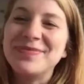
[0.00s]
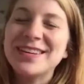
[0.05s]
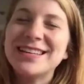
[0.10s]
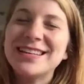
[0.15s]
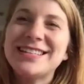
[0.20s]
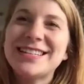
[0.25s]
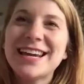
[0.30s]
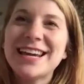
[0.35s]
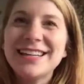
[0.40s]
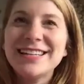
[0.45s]

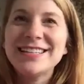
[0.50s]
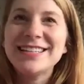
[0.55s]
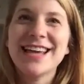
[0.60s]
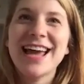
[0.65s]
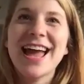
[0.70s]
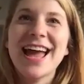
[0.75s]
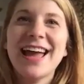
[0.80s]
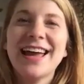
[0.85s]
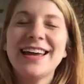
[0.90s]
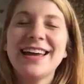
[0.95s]
Day to
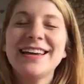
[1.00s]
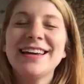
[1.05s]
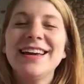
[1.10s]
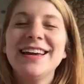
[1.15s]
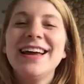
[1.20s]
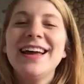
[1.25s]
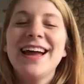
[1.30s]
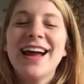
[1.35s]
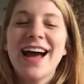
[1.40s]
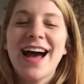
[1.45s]
day,
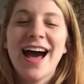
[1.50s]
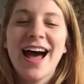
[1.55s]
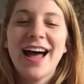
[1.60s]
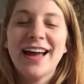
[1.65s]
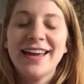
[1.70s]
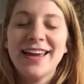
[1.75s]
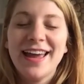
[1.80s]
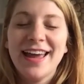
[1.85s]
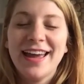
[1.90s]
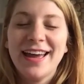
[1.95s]

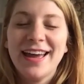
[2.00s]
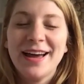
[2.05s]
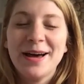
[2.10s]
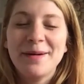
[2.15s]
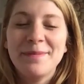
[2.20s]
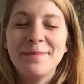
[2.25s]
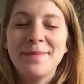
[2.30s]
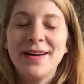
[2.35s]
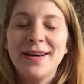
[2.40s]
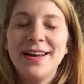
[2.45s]
I
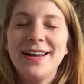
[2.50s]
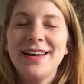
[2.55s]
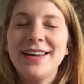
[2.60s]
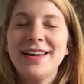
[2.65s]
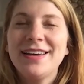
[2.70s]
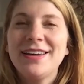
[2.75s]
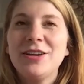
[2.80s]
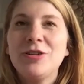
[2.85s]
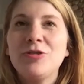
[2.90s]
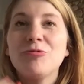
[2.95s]
am
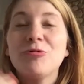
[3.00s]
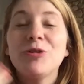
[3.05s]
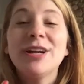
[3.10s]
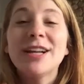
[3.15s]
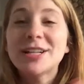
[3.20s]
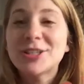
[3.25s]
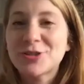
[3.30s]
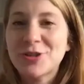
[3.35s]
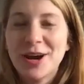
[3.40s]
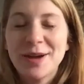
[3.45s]

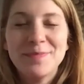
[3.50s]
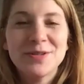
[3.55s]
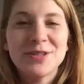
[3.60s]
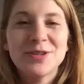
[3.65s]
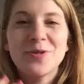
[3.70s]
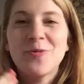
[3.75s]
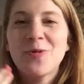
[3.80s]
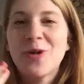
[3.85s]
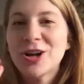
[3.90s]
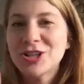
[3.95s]
reading
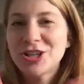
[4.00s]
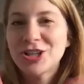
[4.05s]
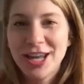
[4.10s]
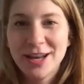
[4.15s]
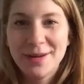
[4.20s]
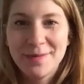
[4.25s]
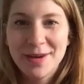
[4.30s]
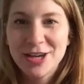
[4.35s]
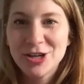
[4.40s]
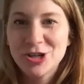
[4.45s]
scripts, watching
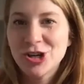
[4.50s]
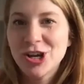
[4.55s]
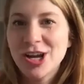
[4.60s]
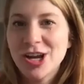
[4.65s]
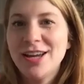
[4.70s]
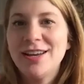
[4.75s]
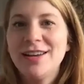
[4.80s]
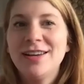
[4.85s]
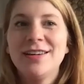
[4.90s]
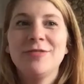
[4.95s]

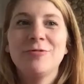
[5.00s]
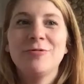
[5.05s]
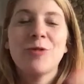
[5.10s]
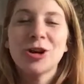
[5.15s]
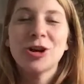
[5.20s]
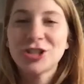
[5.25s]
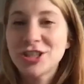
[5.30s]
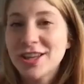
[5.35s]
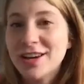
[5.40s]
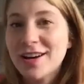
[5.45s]
animation,
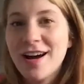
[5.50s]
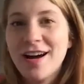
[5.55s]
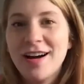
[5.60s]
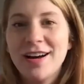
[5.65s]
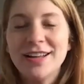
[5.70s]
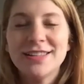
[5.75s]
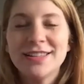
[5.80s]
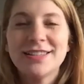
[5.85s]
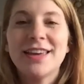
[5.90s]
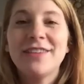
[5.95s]
watching the
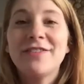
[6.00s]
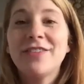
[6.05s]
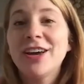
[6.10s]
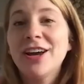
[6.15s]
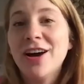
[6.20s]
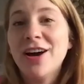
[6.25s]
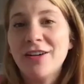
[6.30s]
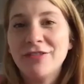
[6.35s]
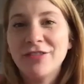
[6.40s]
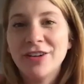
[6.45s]
cuts, giving
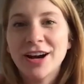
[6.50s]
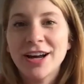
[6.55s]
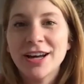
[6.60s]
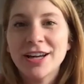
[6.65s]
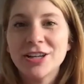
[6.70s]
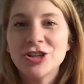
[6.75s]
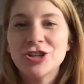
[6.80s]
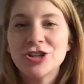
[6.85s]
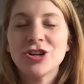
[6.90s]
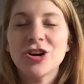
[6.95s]

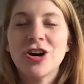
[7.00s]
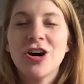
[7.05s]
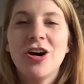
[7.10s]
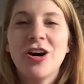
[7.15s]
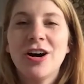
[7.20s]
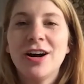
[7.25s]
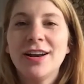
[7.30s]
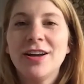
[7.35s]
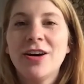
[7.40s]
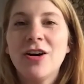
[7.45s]
coverage
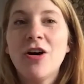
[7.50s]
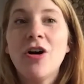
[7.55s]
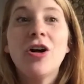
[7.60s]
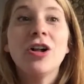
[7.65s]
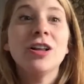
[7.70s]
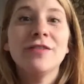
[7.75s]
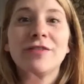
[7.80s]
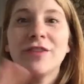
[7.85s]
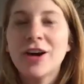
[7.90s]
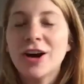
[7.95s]
on
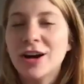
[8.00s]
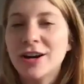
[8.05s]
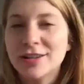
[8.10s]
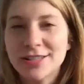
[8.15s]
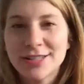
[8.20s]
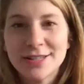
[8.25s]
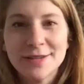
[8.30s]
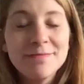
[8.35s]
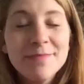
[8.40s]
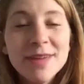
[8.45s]
all of our
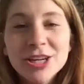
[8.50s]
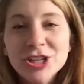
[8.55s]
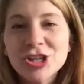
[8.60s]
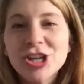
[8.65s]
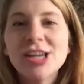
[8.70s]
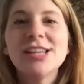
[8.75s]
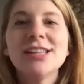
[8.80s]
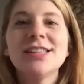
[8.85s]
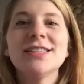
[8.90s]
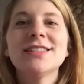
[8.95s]

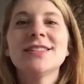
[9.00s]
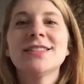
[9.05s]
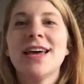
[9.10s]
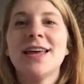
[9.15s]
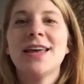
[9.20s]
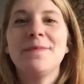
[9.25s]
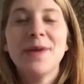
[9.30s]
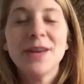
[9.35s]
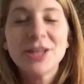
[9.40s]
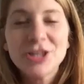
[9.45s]
submissions
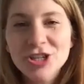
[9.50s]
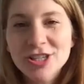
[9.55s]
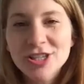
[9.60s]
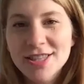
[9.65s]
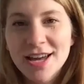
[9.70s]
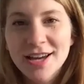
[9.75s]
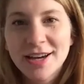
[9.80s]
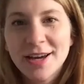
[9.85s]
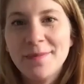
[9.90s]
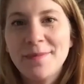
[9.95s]
and pitches
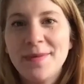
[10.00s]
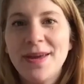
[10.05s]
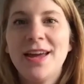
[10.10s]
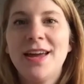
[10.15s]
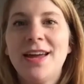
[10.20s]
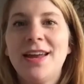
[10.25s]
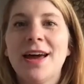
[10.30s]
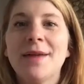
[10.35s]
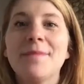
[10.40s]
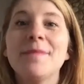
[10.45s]
that come
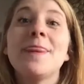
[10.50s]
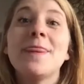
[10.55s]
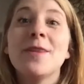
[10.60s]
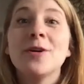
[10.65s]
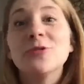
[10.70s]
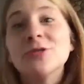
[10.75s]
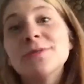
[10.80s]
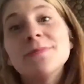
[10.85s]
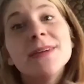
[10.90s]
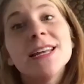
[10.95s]
in. I'm in
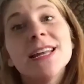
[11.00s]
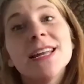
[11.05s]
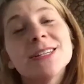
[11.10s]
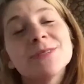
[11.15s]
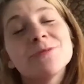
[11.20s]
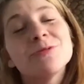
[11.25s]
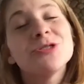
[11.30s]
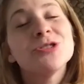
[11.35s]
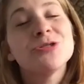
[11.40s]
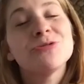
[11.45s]
those
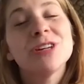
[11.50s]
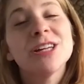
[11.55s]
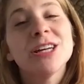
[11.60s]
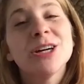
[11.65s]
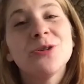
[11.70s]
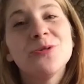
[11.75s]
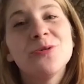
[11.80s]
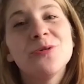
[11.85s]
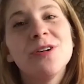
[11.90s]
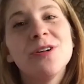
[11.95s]
meetings, which is
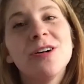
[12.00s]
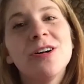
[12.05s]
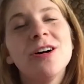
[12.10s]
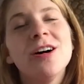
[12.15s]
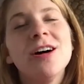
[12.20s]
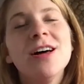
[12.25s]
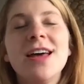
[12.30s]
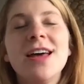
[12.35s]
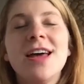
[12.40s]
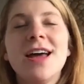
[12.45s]
really
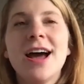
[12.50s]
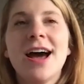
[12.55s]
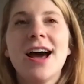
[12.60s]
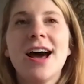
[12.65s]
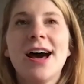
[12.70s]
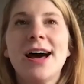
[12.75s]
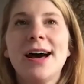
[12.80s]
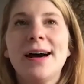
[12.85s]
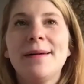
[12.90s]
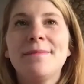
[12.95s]
cool.
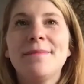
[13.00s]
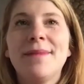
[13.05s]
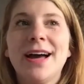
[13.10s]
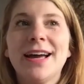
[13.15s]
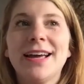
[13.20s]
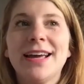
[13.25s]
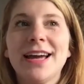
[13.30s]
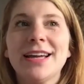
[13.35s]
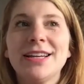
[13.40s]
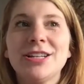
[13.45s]

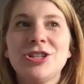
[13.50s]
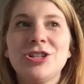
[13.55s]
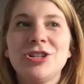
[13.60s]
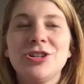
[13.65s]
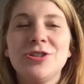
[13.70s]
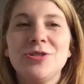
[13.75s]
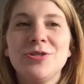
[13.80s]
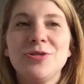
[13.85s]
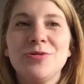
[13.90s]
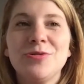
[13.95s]
I get
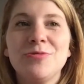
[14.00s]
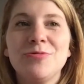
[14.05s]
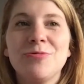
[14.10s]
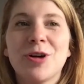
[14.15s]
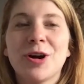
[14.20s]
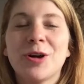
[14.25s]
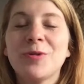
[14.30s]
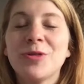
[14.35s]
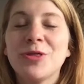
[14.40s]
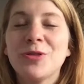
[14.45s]
to
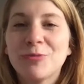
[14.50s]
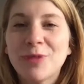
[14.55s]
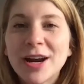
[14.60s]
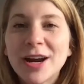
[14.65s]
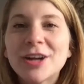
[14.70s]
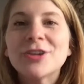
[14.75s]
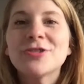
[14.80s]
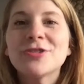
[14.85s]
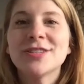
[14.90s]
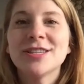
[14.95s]
work with the
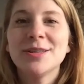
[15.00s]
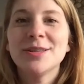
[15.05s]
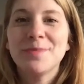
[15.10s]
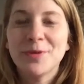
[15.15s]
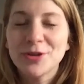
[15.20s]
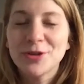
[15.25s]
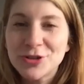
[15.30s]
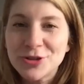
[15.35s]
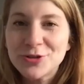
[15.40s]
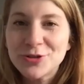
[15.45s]
writers and the
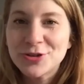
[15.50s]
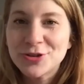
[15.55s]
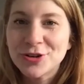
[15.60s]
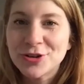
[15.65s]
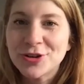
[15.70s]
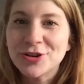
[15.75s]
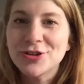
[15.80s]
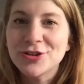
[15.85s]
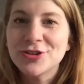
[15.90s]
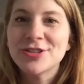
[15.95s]

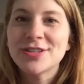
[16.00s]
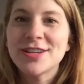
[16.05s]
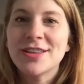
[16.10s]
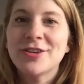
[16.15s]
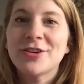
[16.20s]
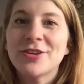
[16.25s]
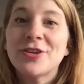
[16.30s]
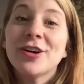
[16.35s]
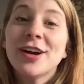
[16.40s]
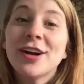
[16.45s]
producers and
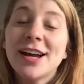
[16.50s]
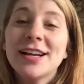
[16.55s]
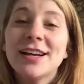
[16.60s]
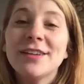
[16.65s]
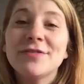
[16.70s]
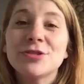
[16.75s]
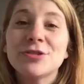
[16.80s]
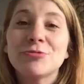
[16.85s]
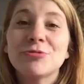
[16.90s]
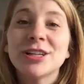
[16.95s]
the
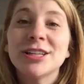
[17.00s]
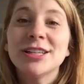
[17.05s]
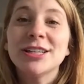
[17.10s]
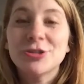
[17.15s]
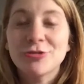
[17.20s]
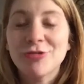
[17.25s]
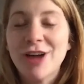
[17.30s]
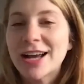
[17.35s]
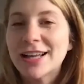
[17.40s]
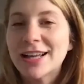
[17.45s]
creatives really
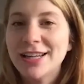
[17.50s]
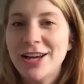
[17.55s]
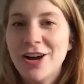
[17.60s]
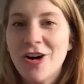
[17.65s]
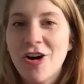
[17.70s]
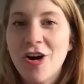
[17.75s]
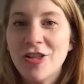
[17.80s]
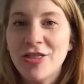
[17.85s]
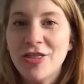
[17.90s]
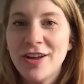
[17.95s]
directly
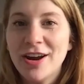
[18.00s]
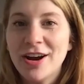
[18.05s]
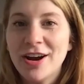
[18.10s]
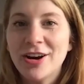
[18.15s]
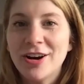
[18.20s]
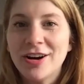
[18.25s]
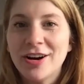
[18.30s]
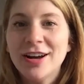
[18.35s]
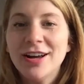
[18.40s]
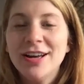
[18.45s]
on
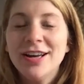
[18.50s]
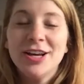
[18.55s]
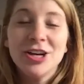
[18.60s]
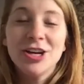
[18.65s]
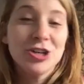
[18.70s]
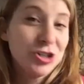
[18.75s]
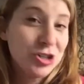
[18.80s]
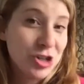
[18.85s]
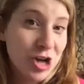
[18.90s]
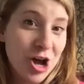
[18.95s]
their
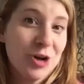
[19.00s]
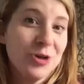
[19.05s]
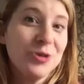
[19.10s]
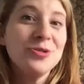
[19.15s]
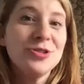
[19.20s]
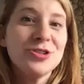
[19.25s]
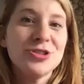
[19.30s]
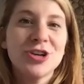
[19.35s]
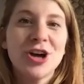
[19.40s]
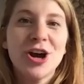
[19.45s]

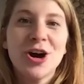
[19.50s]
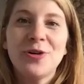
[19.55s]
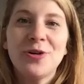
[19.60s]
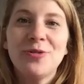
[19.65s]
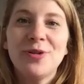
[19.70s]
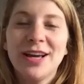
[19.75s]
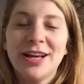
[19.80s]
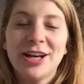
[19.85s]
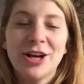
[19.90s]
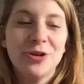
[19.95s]
show.
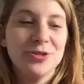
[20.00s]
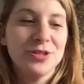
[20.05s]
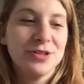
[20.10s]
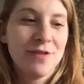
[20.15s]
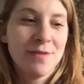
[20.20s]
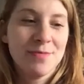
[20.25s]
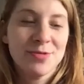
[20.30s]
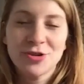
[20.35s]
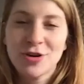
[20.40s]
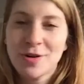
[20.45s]
So it goes
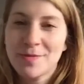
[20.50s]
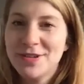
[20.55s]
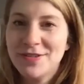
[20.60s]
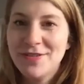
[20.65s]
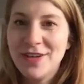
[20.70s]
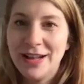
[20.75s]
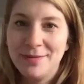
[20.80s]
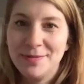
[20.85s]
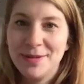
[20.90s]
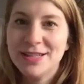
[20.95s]
from script
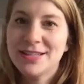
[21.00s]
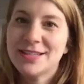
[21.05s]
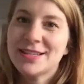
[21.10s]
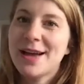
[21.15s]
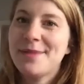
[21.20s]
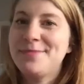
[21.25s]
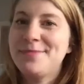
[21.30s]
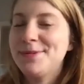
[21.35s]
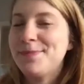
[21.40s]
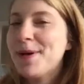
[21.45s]
development
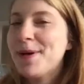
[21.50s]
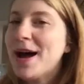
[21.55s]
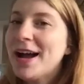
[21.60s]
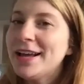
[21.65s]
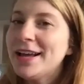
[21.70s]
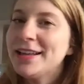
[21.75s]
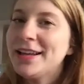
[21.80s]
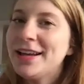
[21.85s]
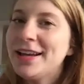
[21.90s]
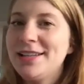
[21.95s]
step to
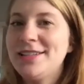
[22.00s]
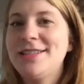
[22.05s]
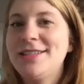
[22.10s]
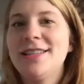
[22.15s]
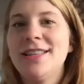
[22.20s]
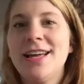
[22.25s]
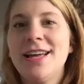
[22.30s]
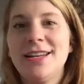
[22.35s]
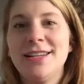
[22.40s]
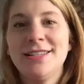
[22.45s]
pilot
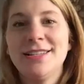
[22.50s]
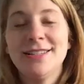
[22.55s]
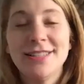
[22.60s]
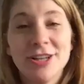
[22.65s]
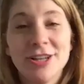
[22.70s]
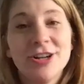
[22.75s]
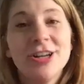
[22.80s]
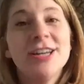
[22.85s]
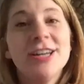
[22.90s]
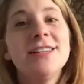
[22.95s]
to then
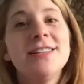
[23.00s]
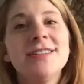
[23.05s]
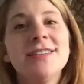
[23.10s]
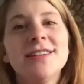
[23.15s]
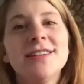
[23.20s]
series.